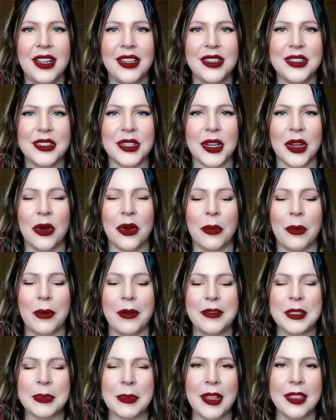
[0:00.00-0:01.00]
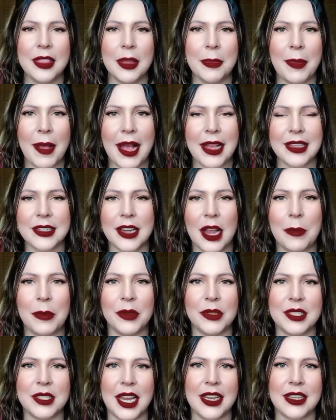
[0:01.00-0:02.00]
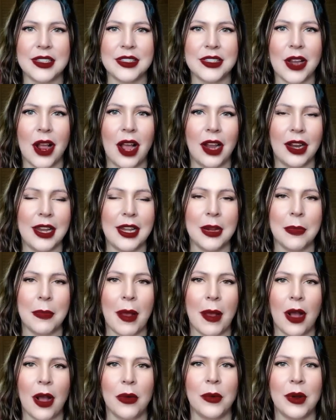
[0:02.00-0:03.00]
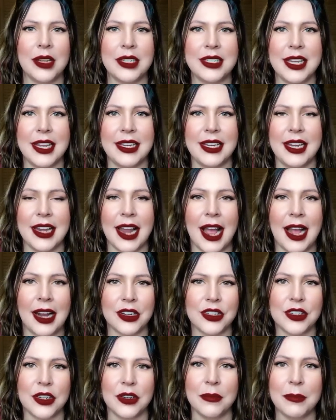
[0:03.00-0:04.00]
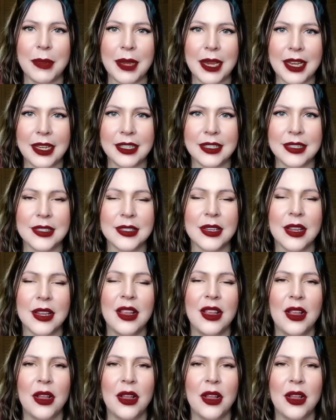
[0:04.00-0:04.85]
So we've spent the past couple days talking about what taking action means.